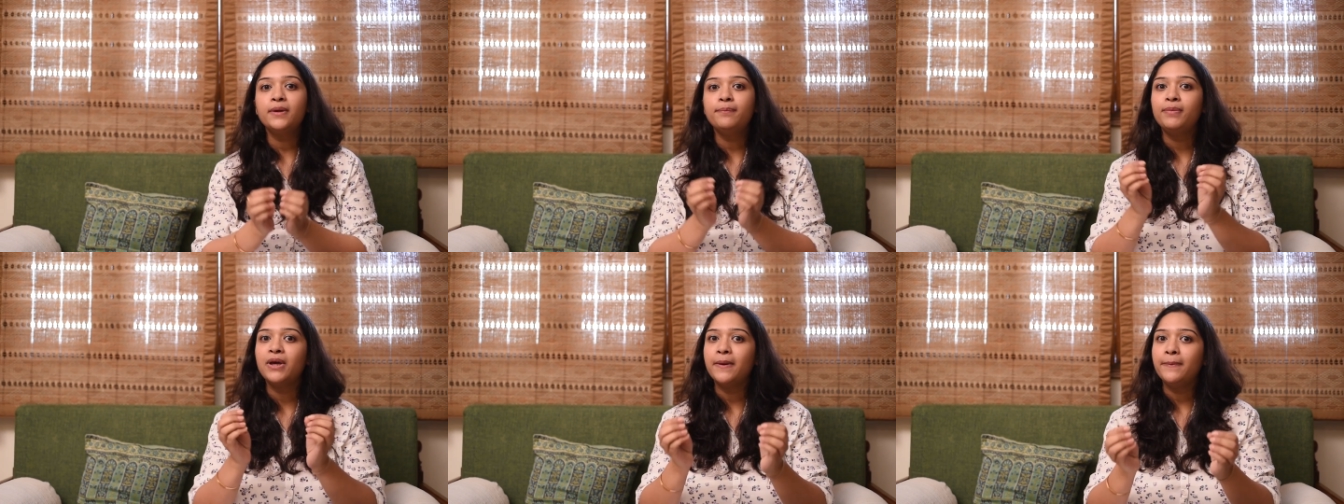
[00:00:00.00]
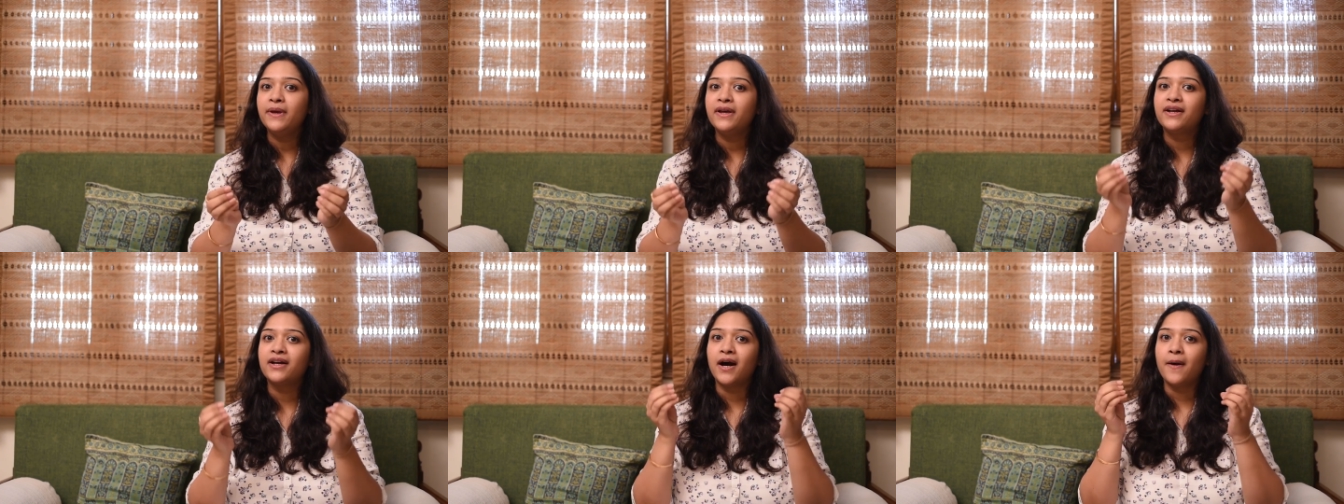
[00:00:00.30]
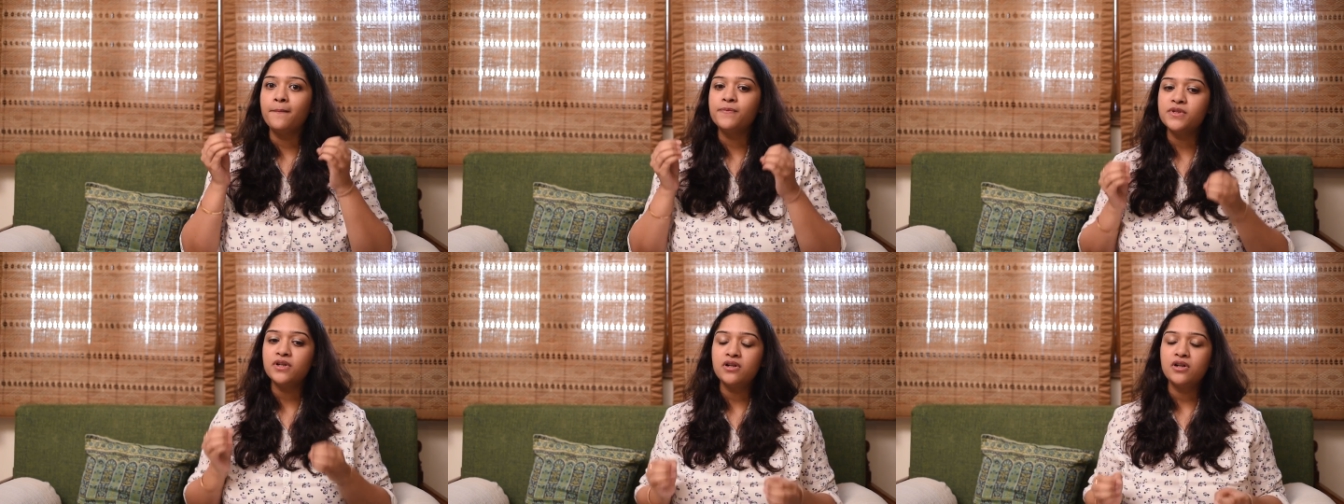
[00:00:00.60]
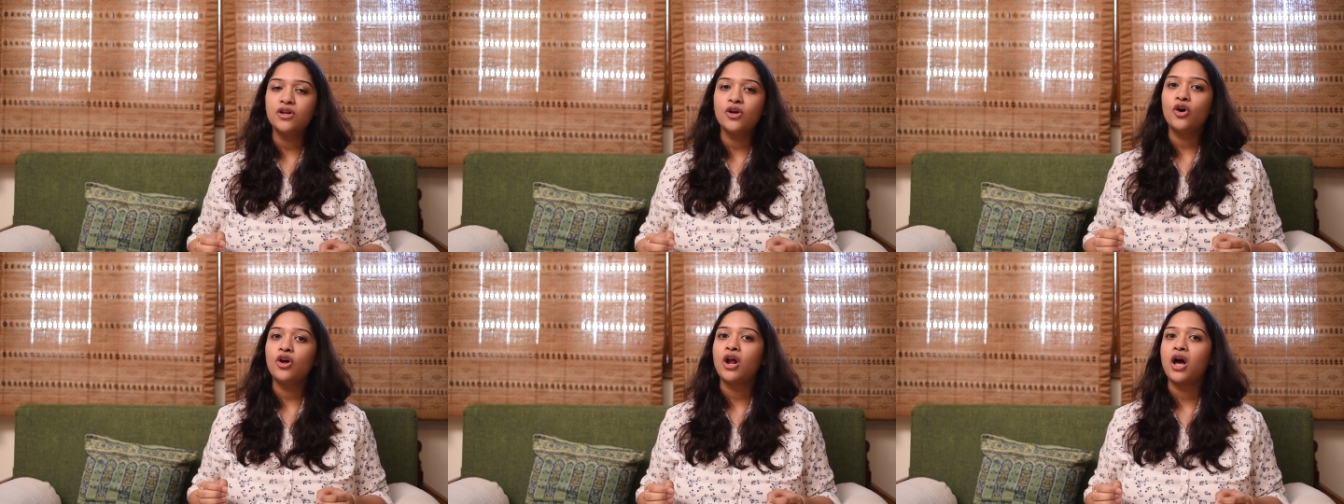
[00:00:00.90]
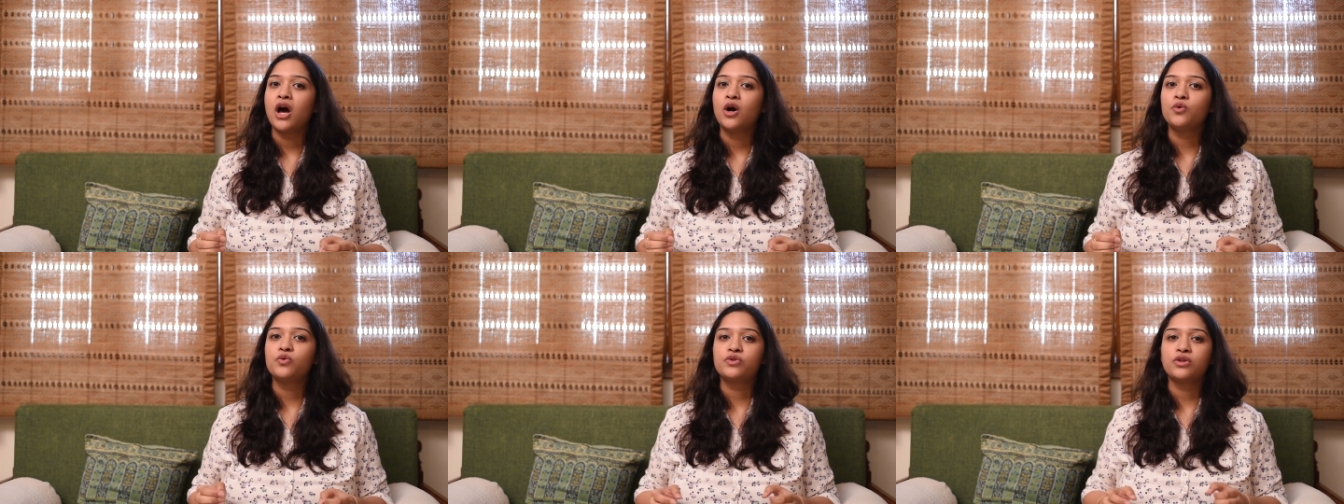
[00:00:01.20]
the baby comes into your
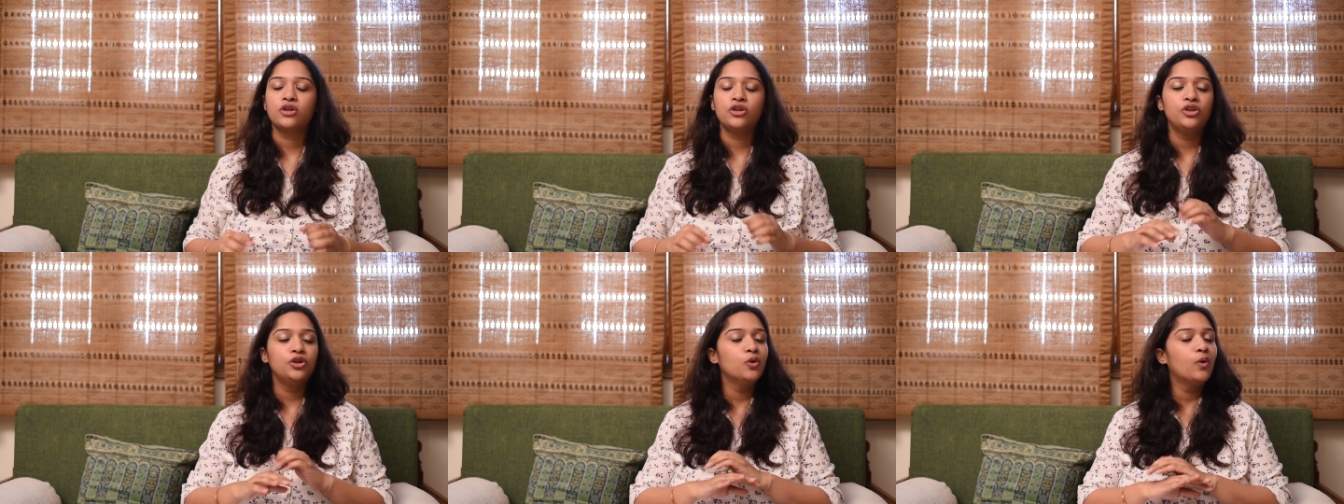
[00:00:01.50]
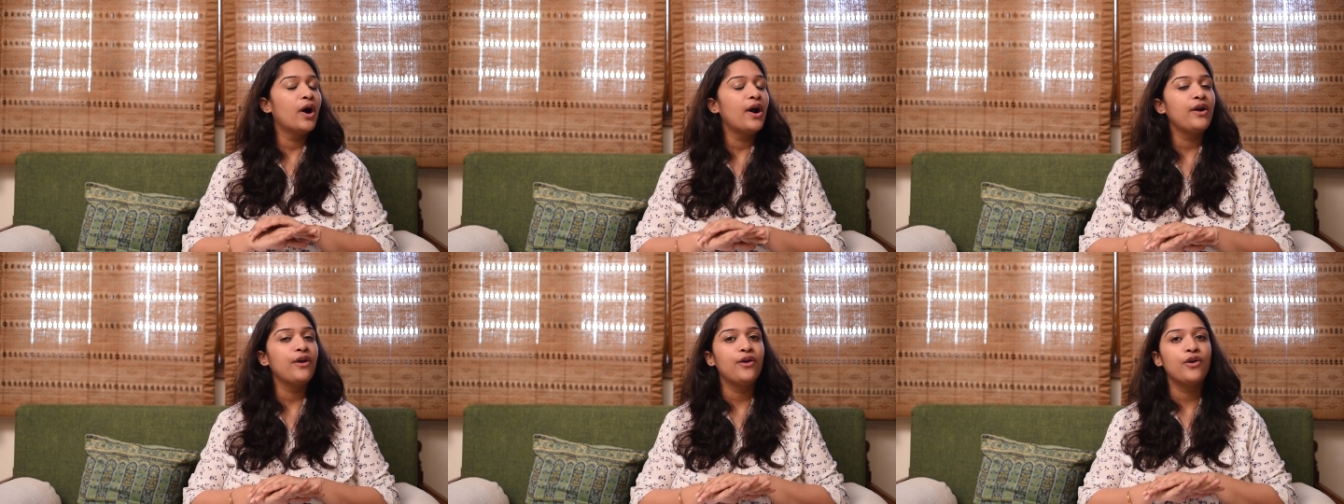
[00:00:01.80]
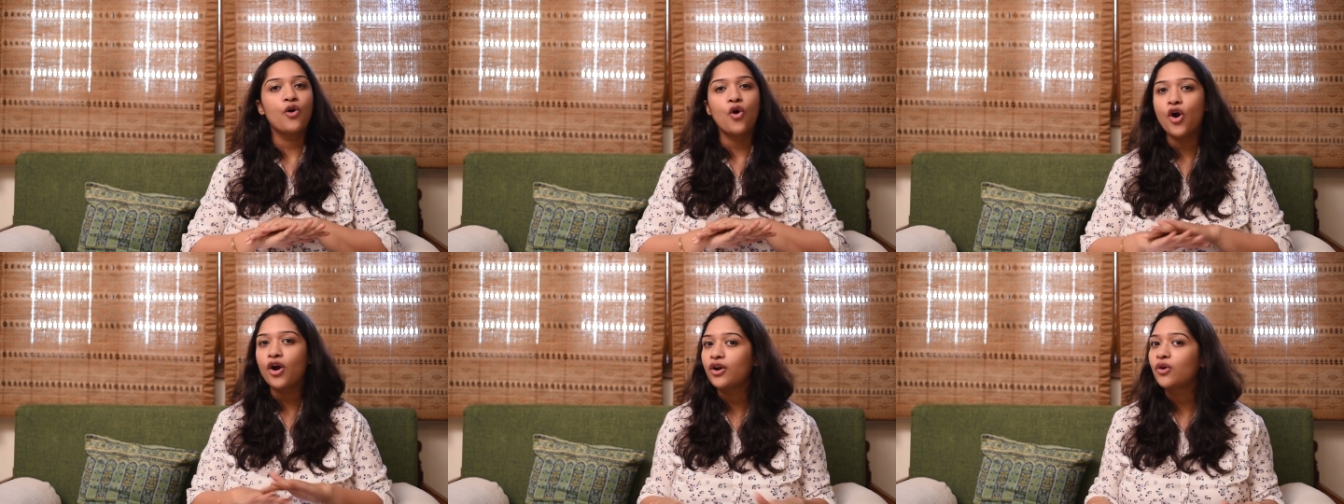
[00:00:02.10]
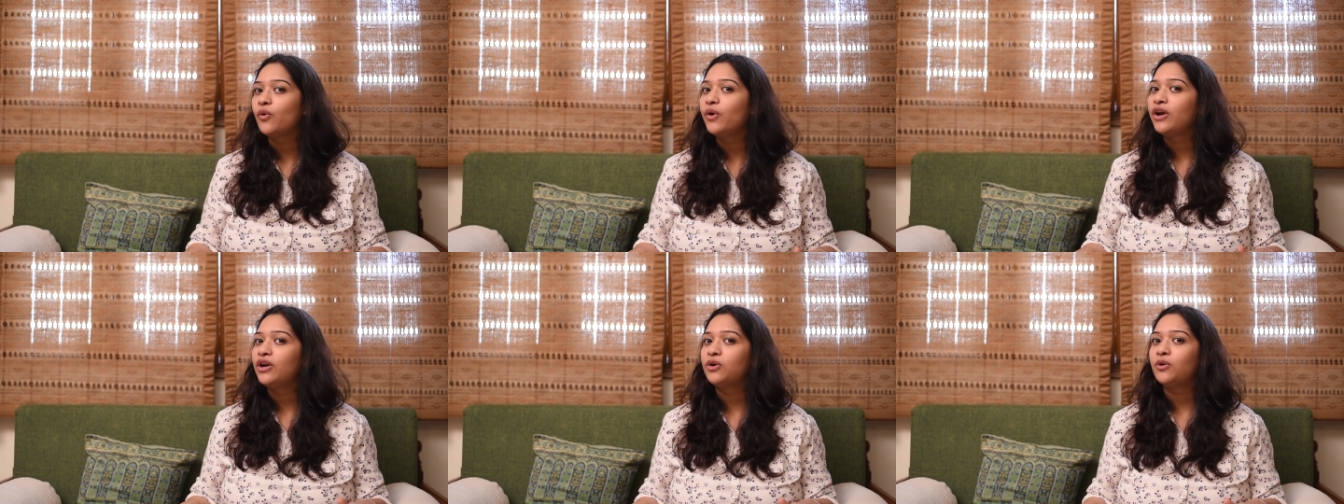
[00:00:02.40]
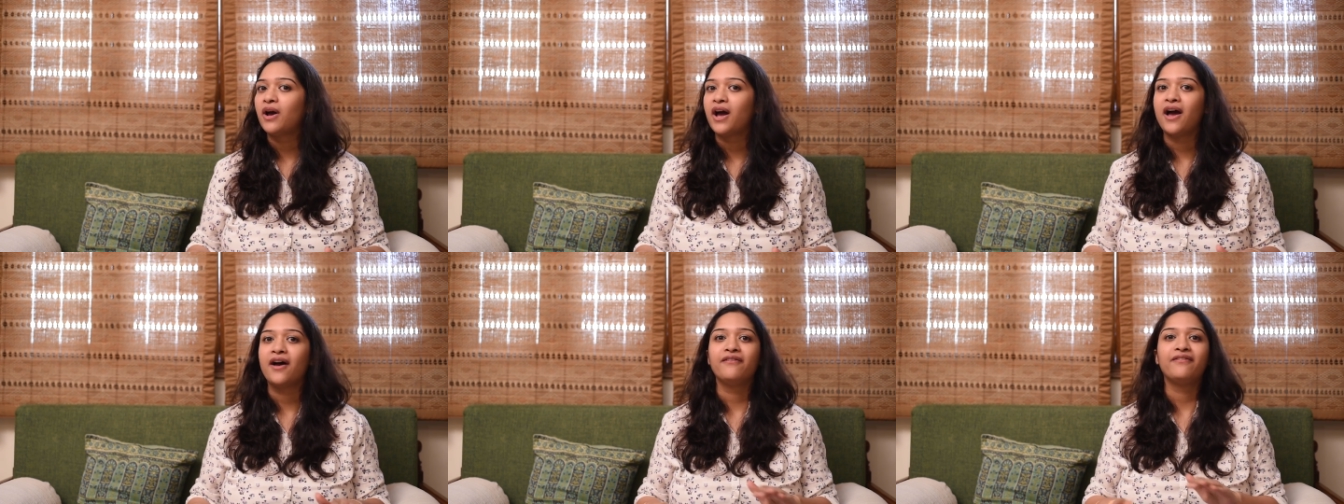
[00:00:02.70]
house, you are not going
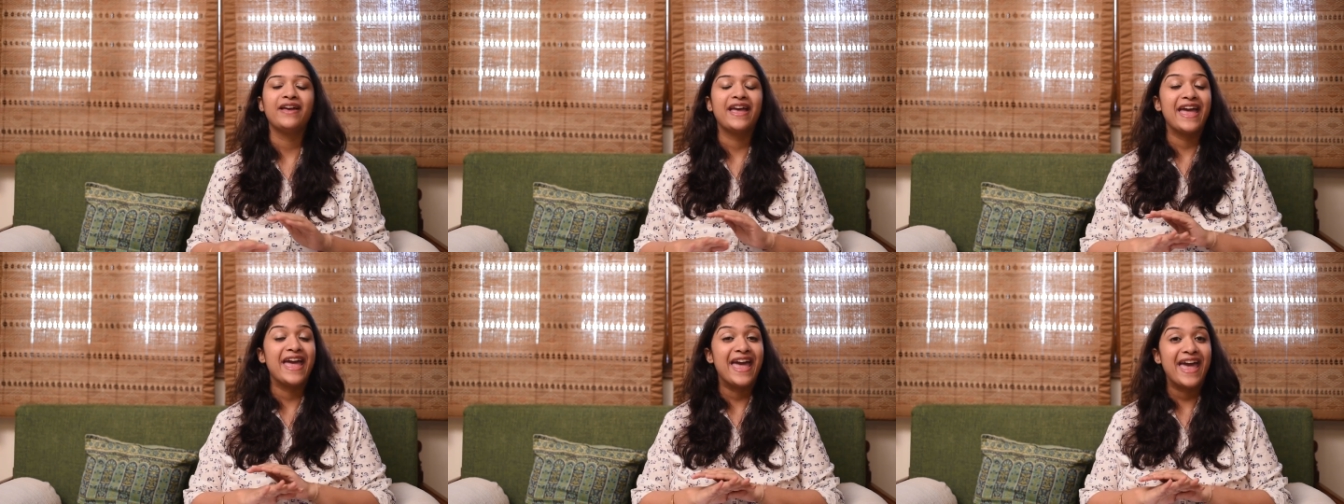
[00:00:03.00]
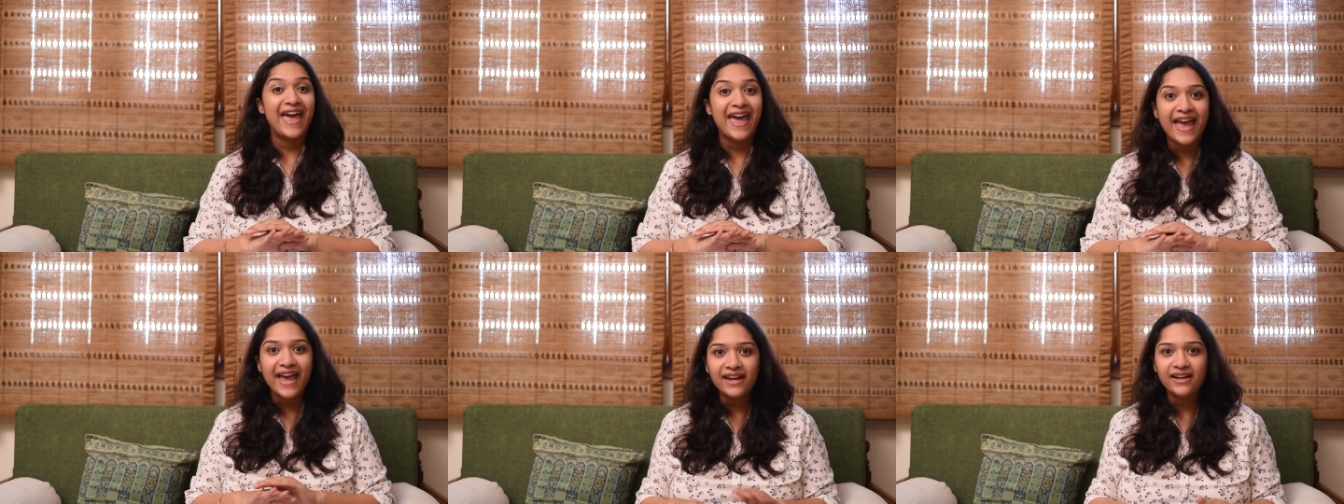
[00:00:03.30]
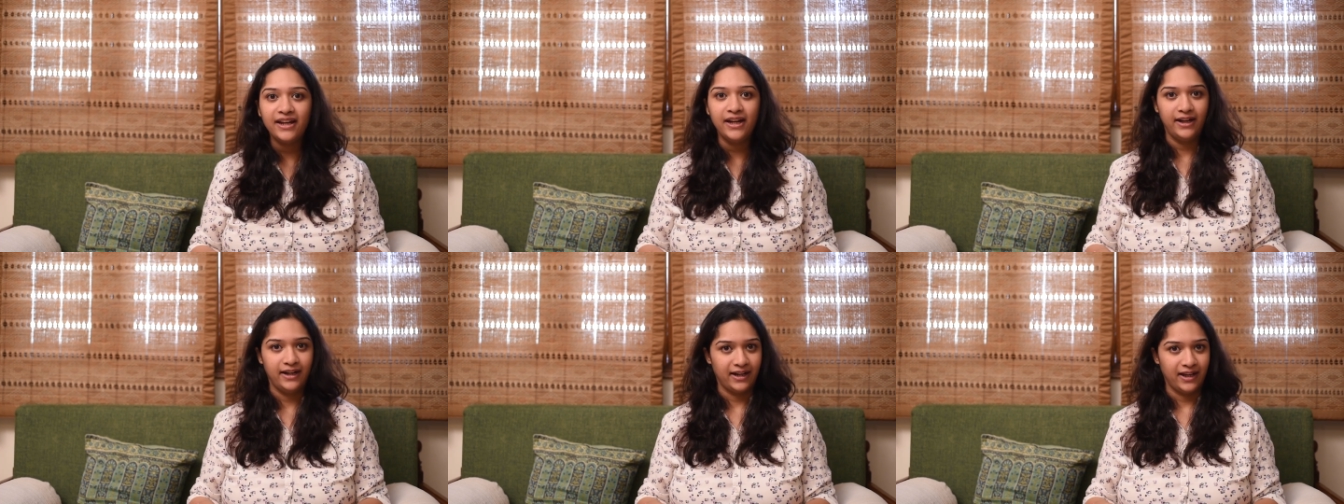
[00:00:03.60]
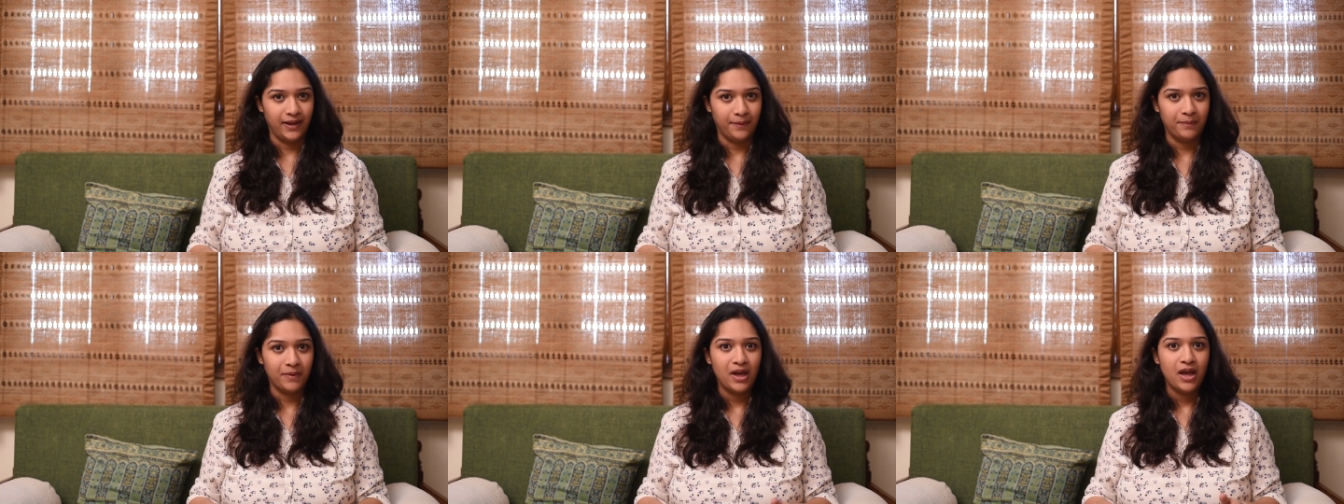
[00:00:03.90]
to have any time.